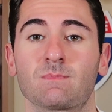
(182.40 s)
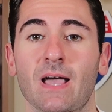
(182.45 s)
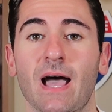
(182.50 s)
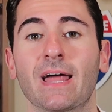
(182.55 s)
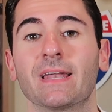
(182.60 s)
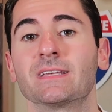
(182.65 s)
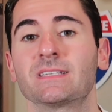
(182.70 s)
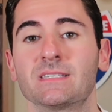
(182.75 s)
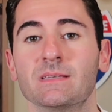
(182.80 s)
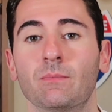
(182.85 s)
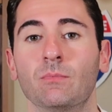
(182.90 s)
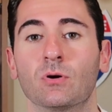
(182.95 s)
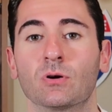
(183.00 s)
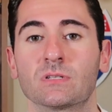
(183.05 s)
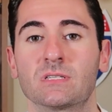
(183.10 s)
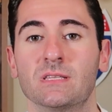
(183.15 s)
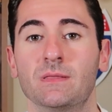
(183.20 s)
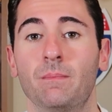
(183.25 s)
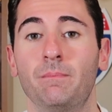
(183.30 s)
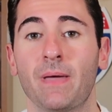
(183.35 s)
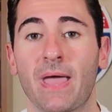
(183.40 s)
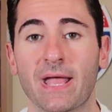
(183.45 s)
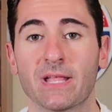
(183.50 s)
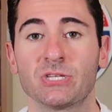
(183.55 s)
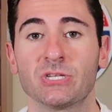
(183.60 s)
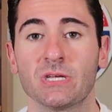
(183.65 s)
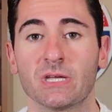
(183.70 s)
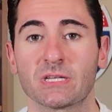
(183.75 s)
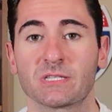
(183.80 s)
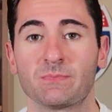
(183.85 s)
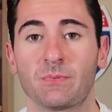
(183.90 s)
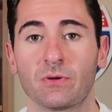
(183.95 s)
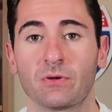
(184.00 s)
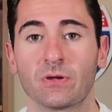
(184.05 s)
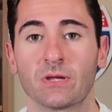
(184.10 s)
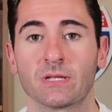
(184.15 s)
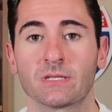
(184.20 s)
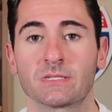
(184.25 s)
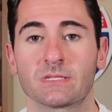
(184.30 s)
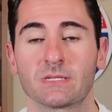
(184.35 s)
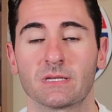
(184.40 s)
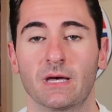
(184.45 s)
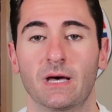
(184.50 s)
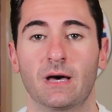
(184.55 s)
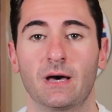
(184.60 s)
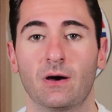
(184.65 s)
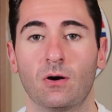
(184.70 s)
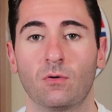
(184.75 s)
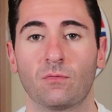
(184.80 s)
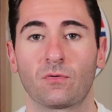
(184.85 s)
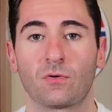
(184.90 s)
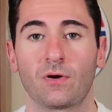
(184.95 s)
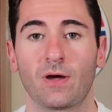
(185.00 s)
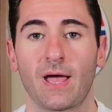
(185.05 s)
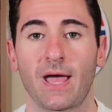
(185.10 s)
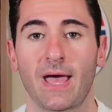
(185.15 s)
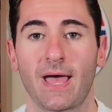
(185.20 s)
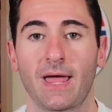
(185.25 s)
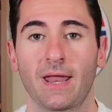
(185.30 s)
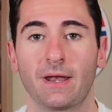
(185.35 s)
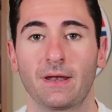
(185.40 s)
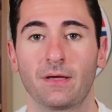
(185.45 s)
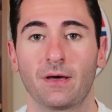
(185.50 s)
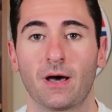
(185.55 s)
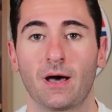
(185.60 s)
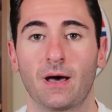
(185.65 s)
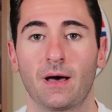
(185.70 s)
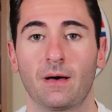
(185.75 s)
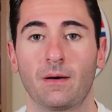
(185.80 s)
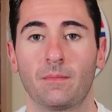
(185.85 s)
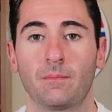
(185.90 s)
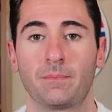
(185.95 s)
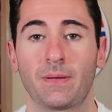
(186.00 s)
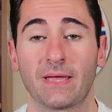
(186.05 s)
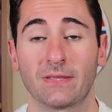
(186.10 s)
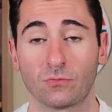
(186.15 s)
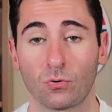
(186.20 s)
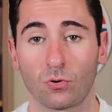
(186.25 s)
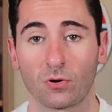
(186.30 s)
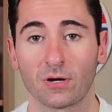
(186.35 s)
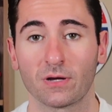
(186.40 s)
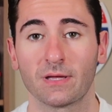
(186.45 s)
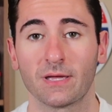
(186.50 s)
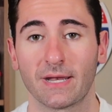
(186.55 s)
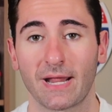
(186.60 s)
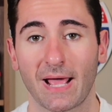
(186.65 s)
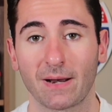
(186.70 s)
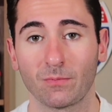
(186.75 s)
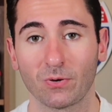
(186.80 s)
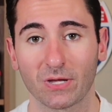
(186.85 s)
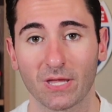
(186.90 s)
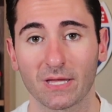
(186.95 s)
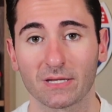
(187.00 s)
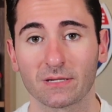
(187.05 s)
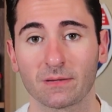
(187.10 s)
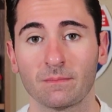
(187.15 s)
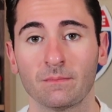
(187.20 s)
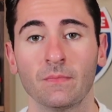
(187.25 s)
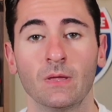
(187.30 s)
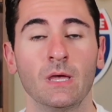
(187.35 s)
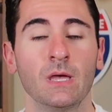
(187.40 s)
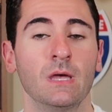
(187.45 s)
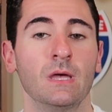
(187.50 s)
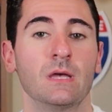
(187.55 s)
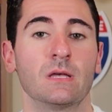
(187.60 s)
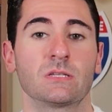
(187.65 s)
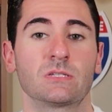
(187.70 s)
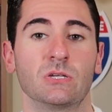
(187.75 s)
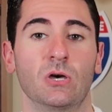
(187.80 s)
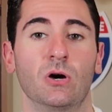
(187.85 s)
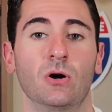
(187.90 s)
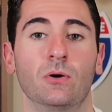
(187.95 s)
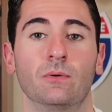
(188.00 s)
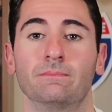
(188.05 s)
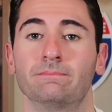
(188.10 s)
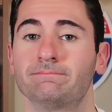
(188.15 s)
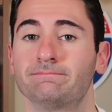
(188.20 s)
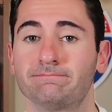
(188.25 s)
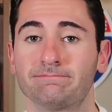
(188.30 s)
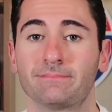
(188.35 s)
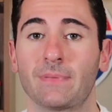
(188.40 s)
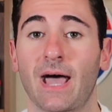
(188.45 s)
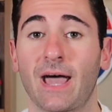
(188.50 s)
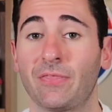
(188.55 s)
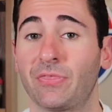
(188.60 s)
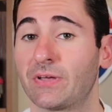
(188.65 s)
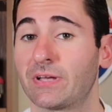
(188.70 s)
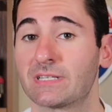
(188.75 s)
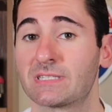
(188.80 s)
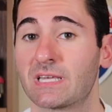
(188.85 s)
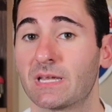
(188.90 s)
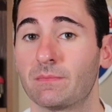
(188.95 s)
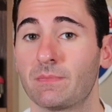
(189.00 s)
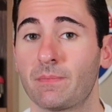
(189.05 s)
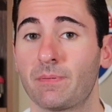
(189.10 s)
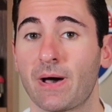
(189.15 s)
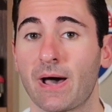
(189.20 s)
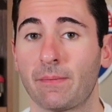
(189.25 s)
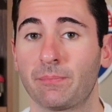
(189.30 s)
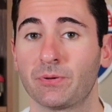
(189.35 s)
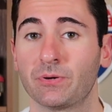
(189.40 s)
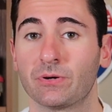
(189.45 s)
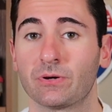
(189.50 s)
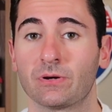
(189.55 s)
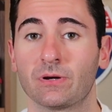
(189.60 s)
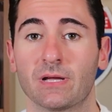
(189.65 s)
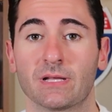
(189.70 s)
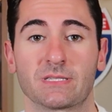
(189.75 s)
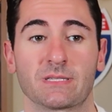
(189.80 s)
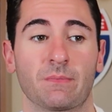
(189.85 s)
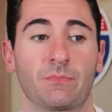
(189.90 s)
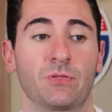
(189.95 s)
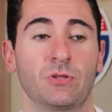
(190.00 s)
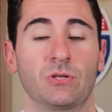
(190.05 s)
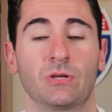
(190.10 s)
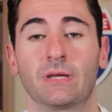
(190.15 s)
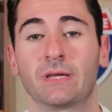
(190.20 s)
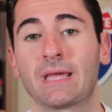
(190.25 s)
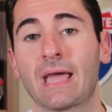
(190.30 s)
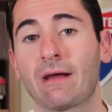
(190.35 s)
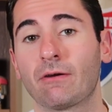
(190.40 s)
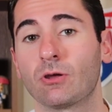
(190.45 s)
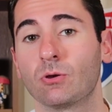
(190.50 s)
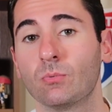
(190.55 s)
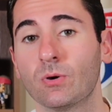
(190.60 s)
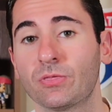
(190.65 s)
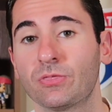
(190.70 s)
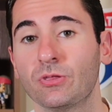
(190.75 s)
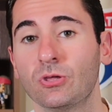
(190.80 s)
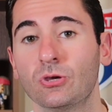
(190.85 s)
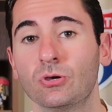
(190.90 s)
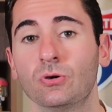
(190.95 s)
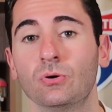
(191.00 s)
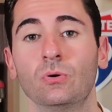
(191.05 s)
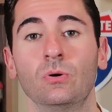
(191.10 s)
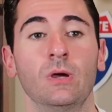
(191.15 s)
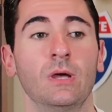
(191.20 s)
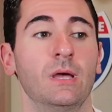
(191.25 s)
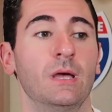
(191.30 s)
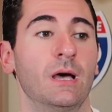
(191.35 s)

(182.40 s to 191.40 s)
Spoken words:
kind of similar to the Banshee experience over at Pandora and Animal Kingdom. So I think it's going to be popular. It's something you can carry with you.